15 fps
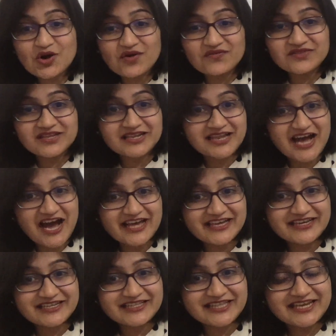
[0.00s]
of the
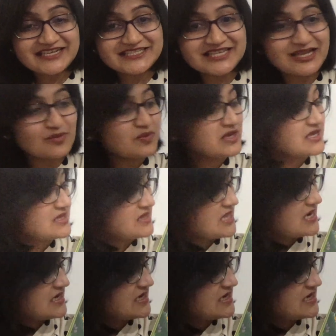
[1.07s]
lion. They are sleeping in their